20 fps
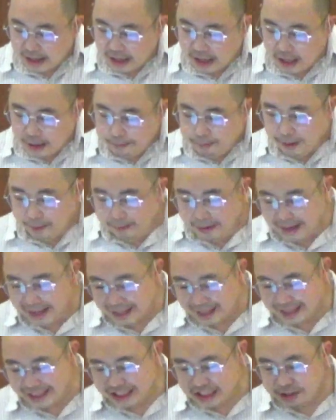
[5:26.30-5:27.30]

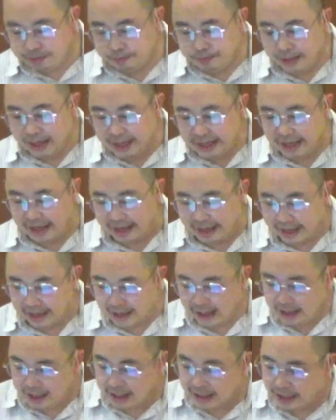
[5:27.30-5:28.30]
Biblically
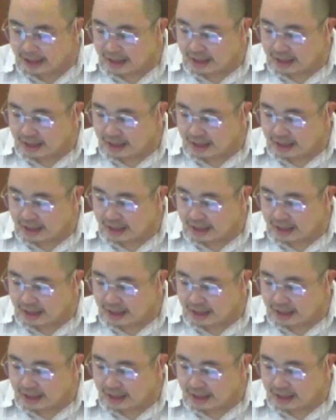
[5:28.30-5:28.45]
speaking,